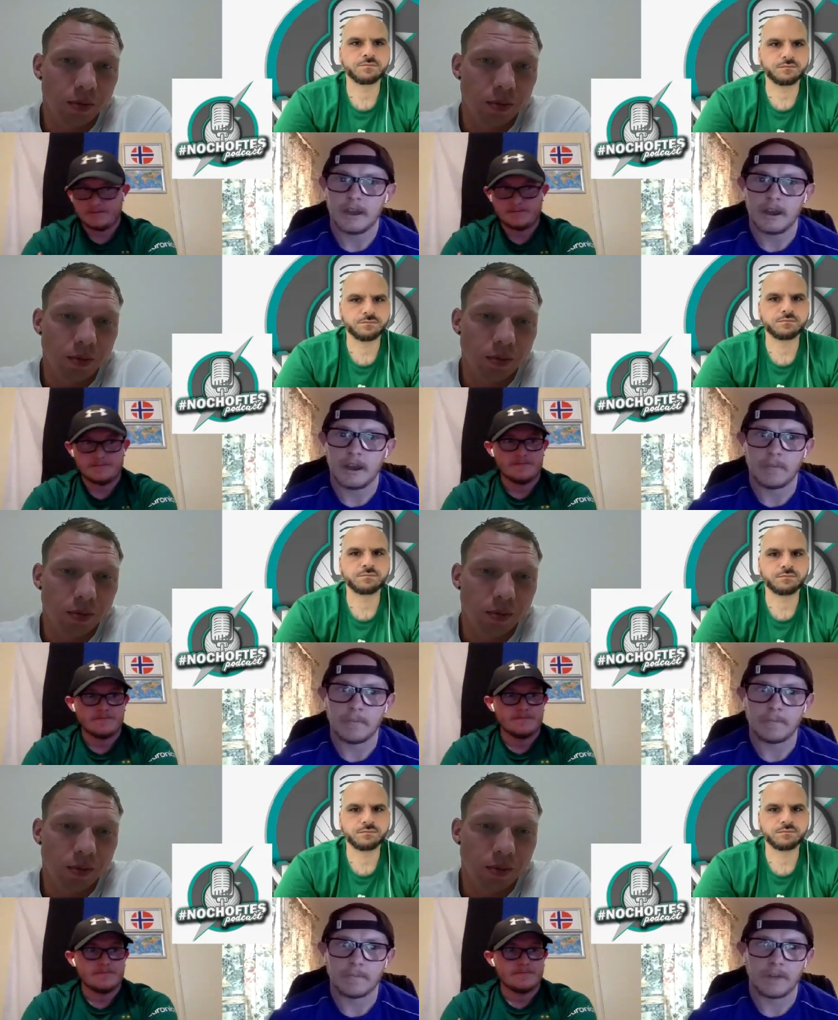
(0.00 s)

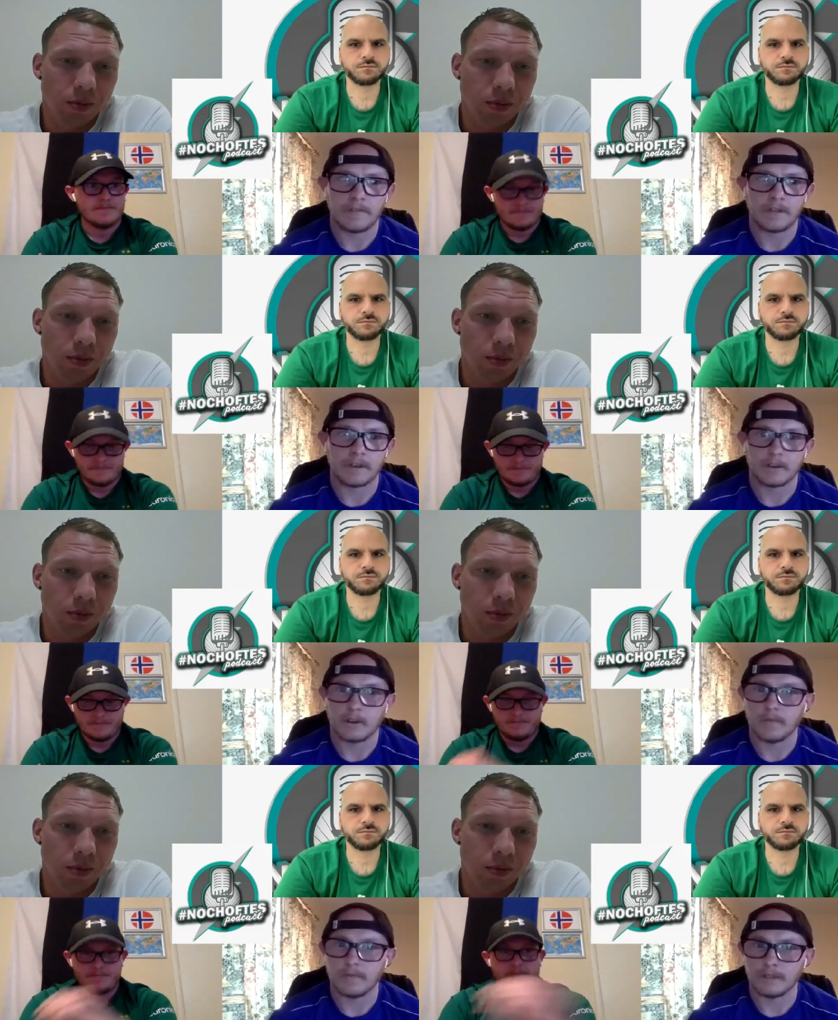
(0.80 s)
Speaker 1: Um, I think the
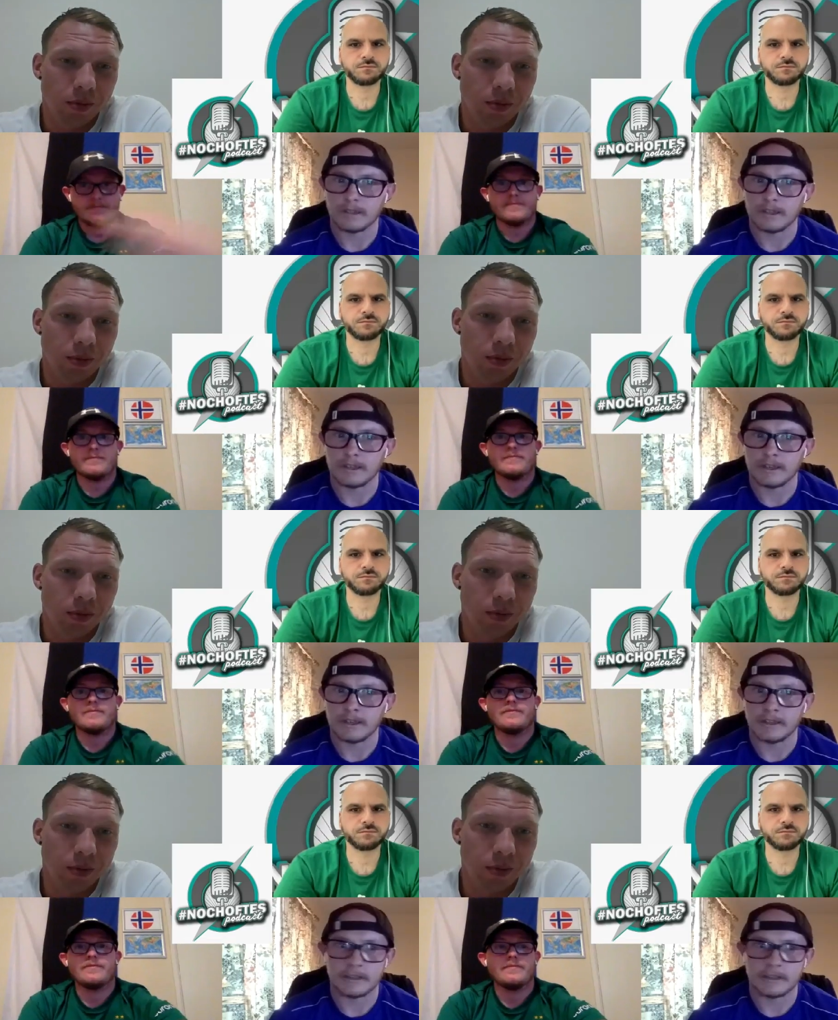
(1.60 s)
Conference League
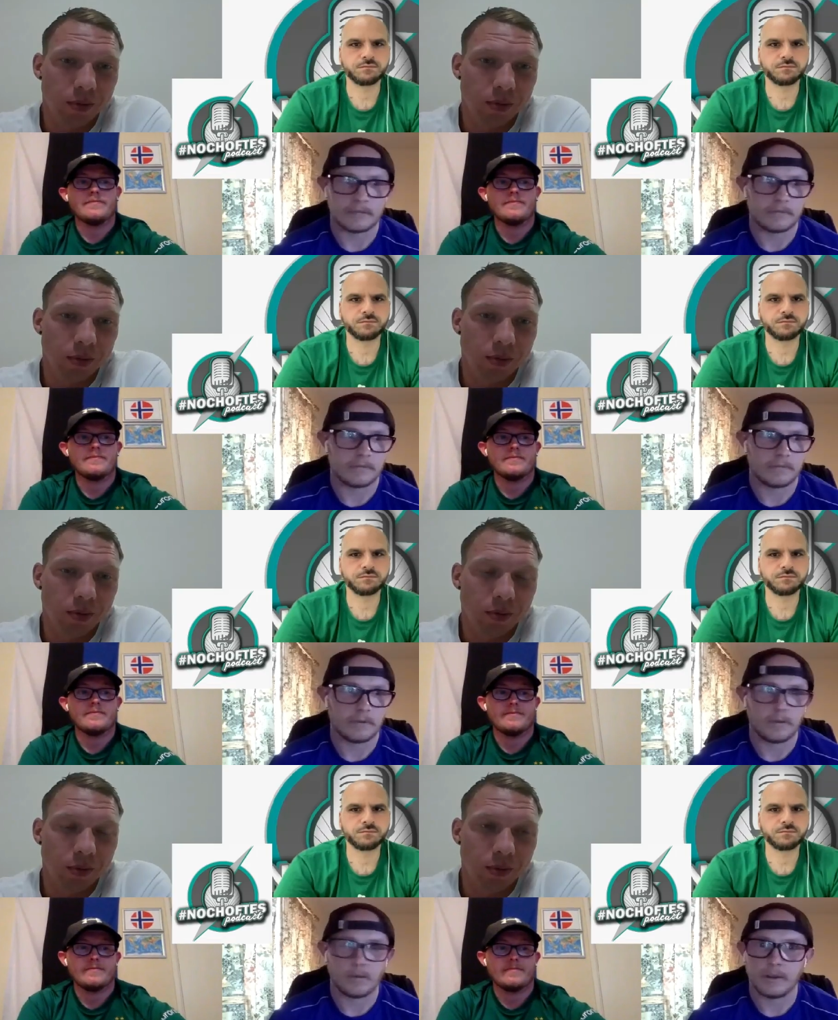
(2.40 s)
is
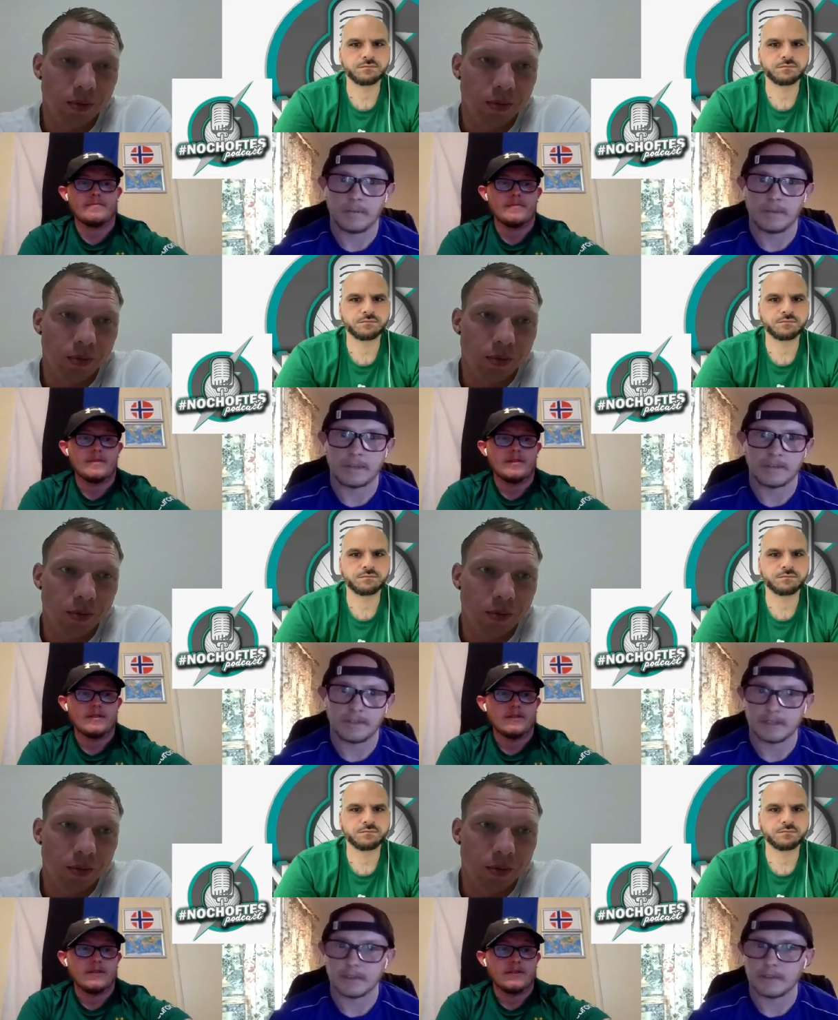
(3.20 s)
probably one of the best
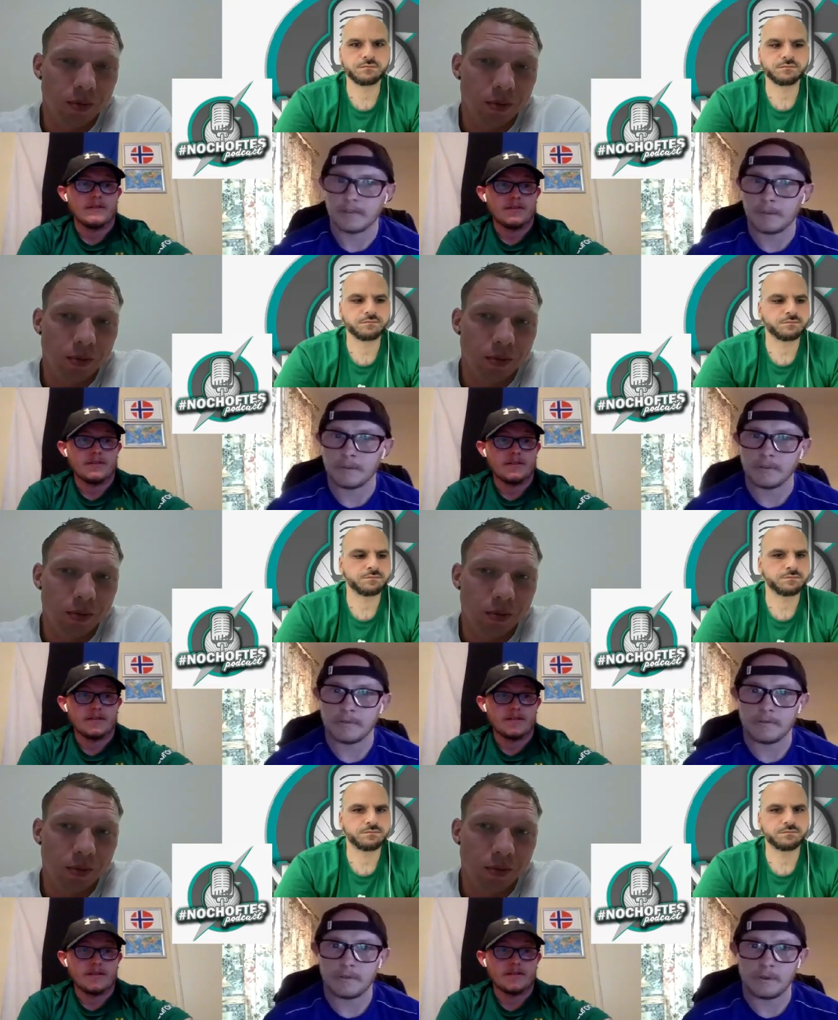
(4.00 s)
things that could have happened
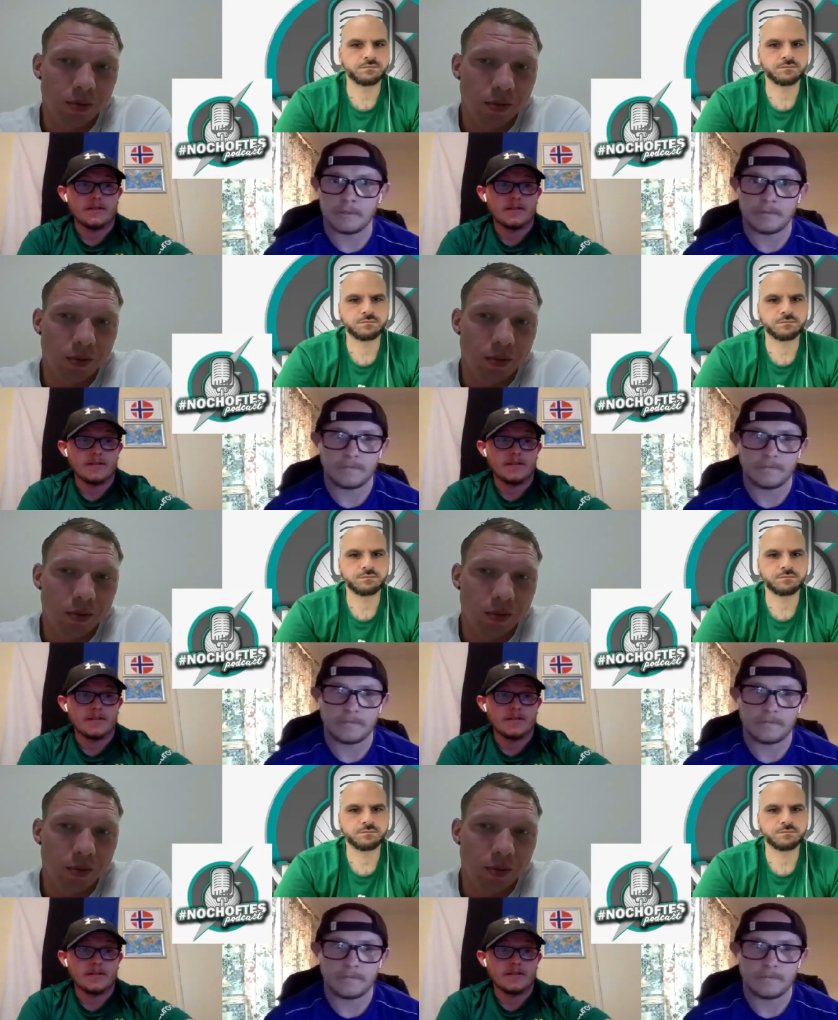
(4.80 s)
for